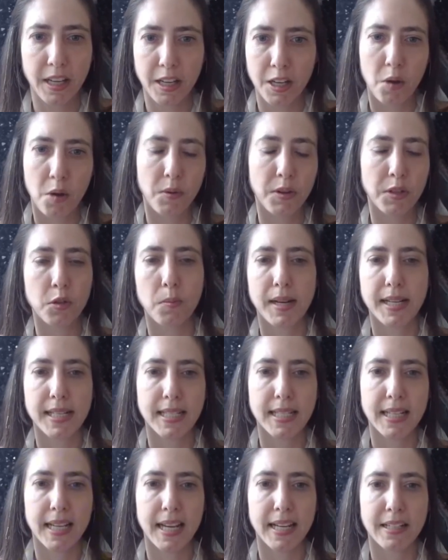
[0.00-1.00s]
I go into my
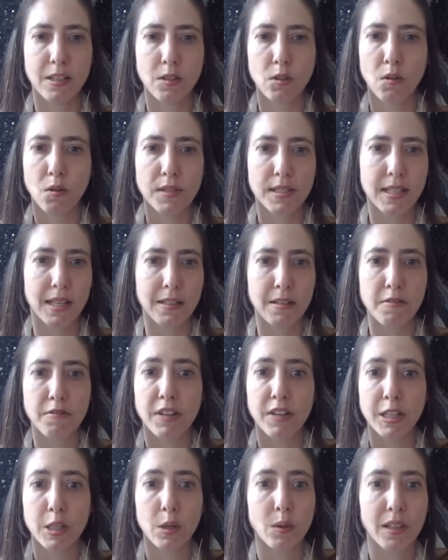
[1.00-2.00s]
state and all of a sudden
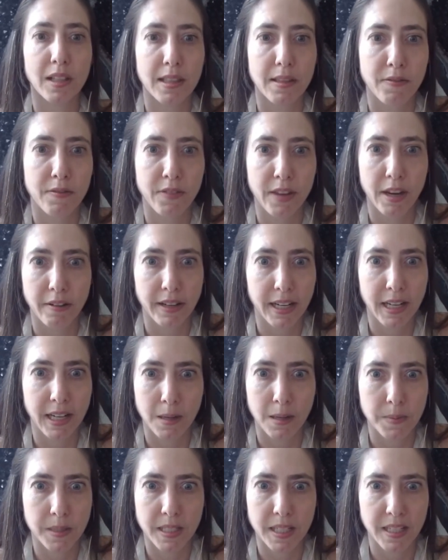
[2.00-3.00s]
Viola the fairy
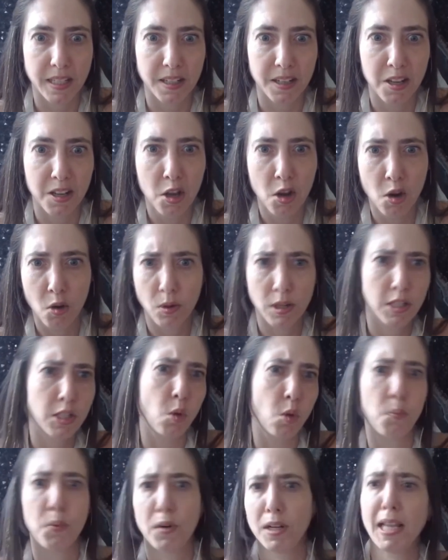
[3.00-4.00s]
comes in, who is
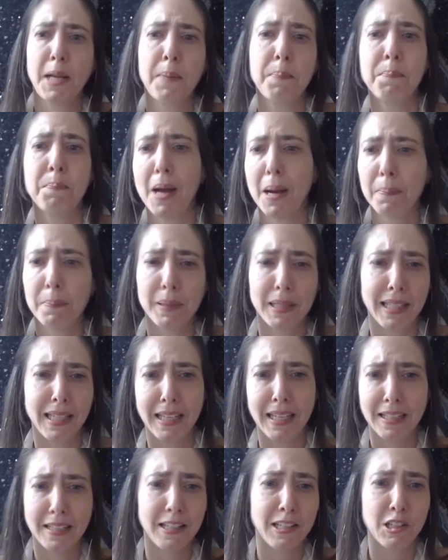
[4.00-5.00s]
super like
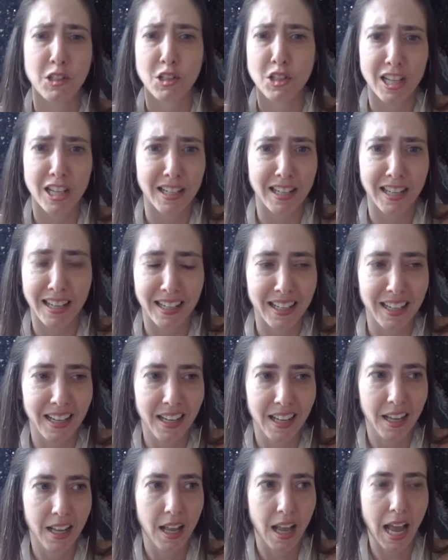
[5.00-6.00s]
bubbly and energetic.
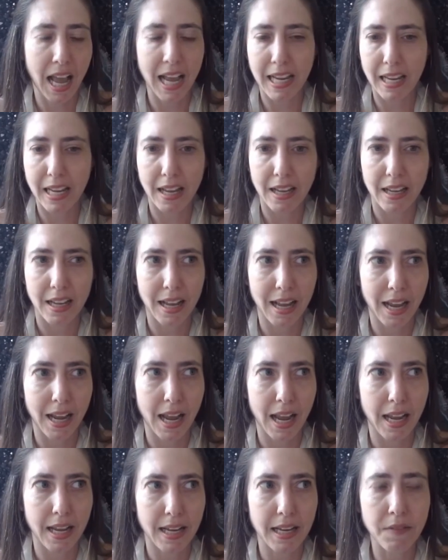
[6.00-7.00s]
I
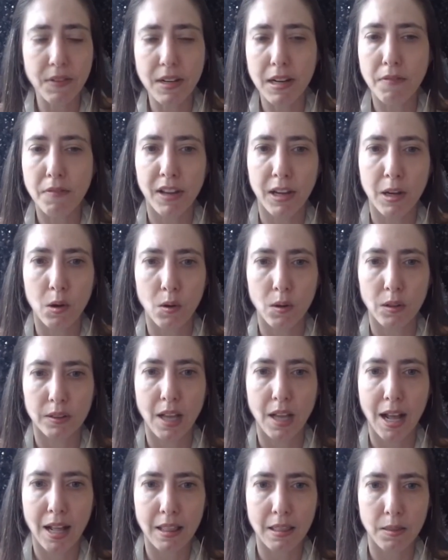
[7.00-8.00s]
Even if I called
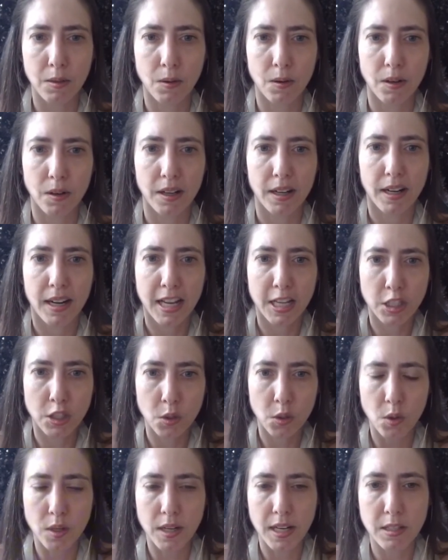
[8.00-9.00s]
Hathor, as
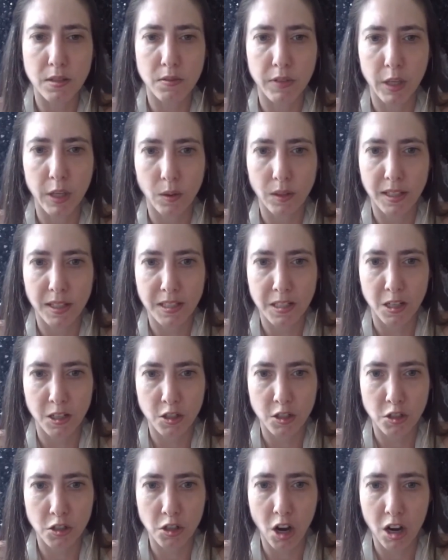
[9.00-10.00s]
soon as Viola
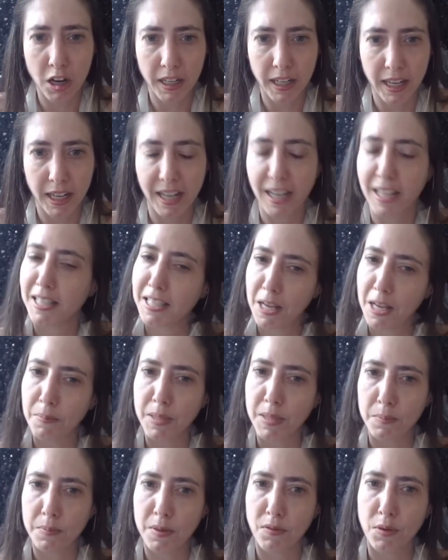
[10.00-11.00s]
starts talking, and
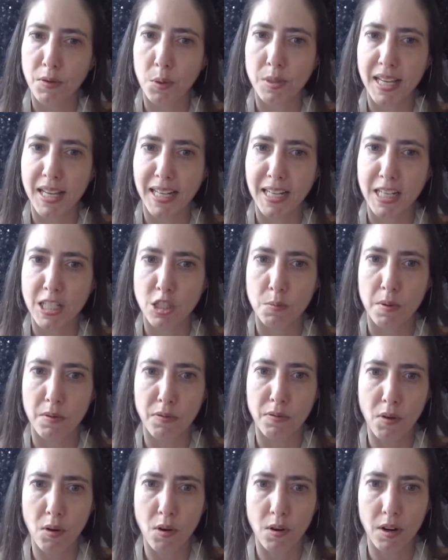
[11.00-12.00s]
sometimes a few seconds
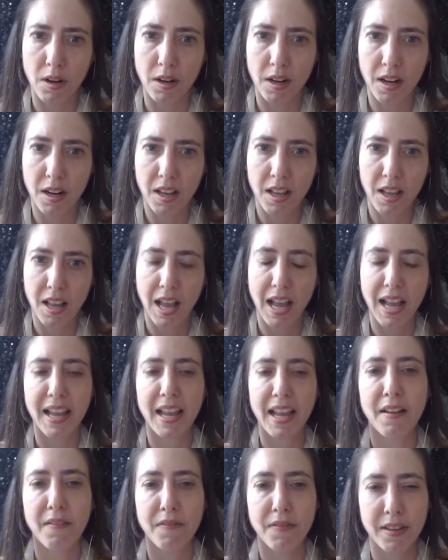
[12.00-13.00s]
before, I
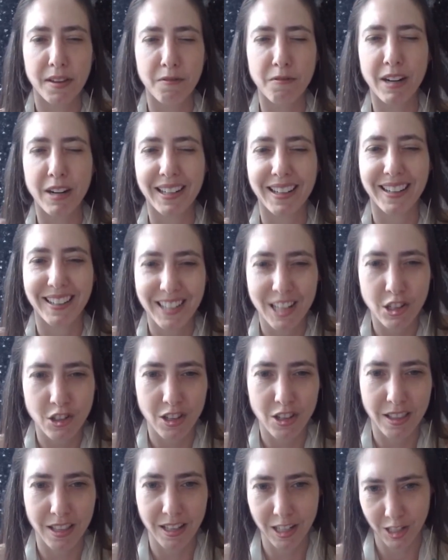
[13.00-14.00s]
have the
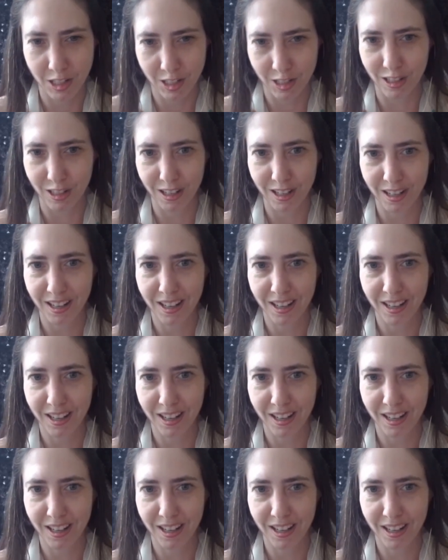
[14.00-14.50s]
recognition that it's her.